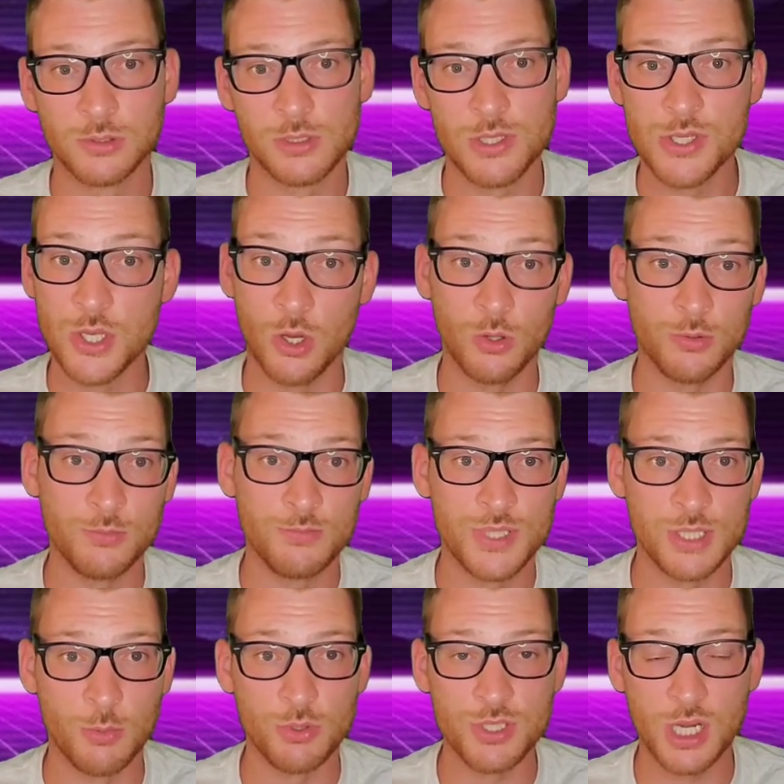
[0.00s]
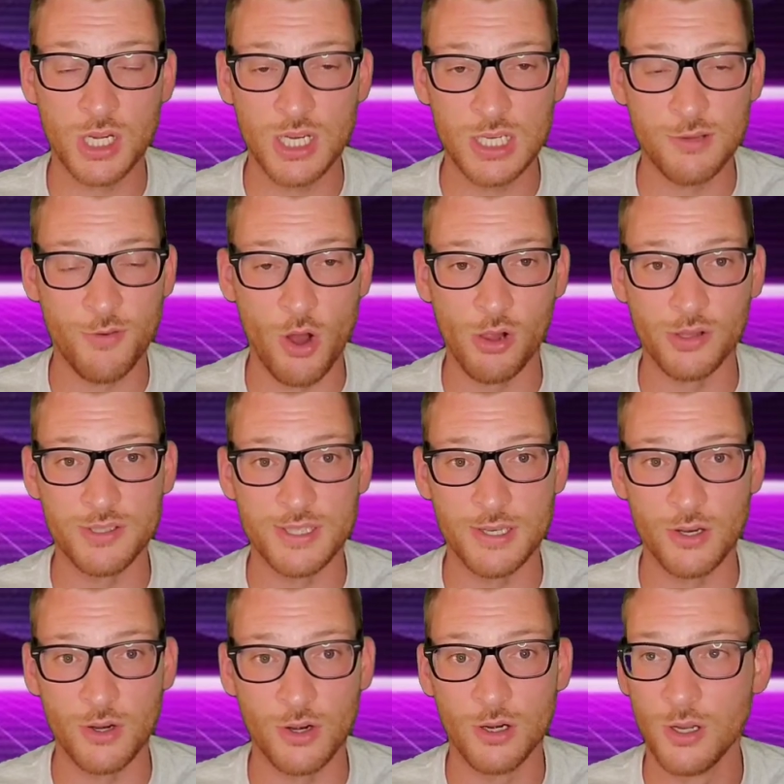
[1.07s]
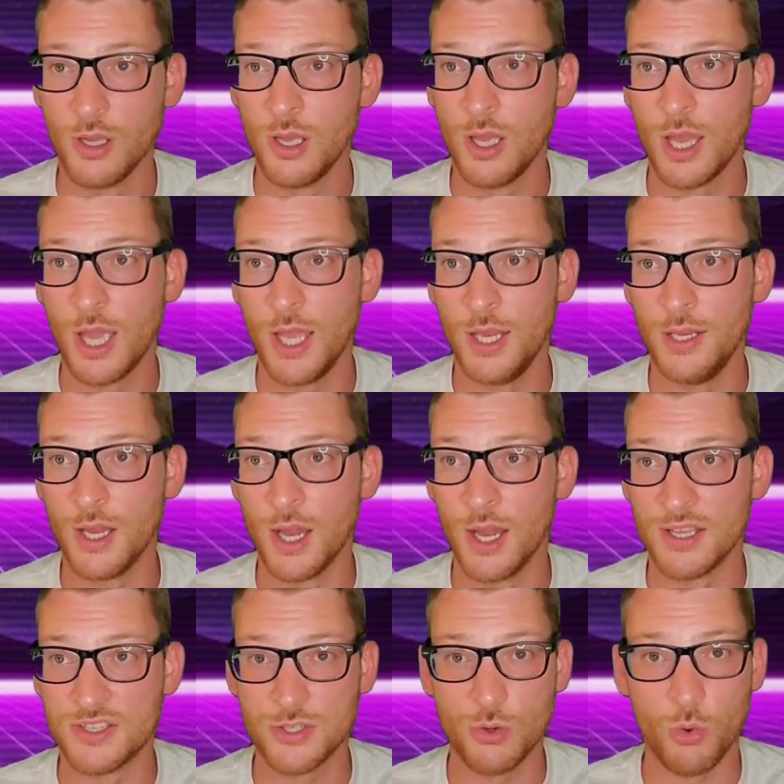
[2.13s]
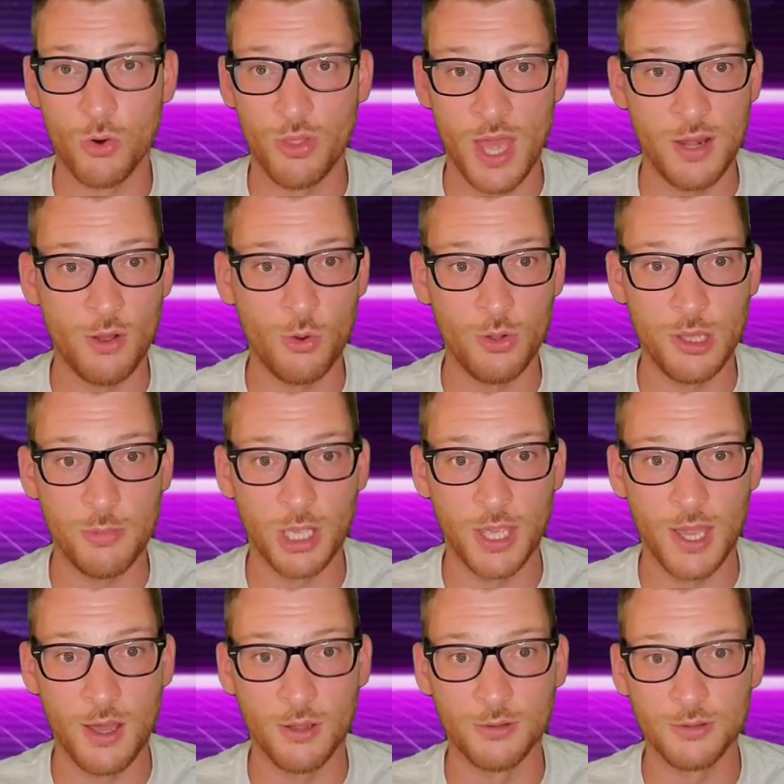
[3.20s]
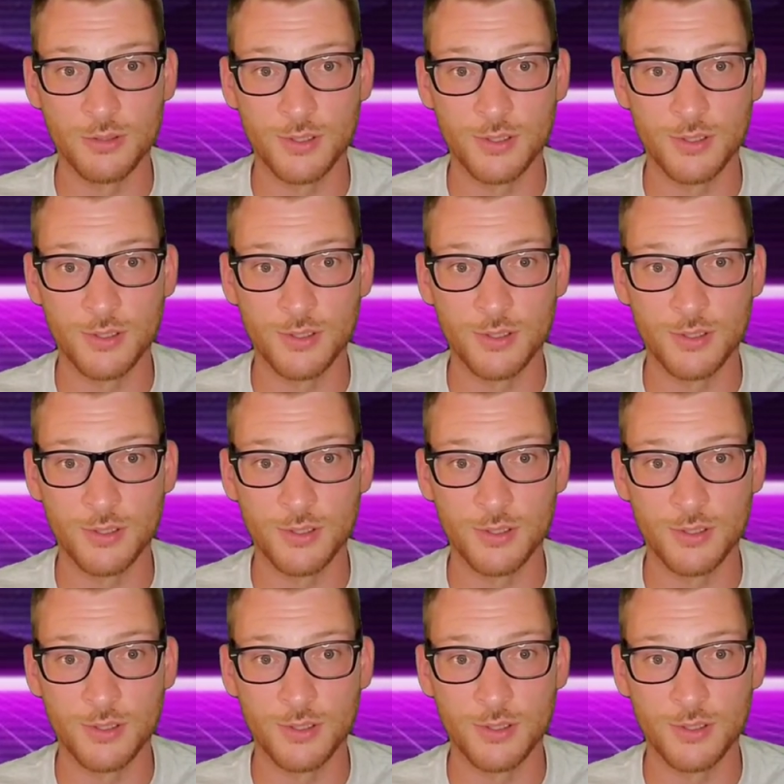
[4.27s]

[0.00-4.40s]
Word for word: So someone's gonna need to volunteer and score that OEM account,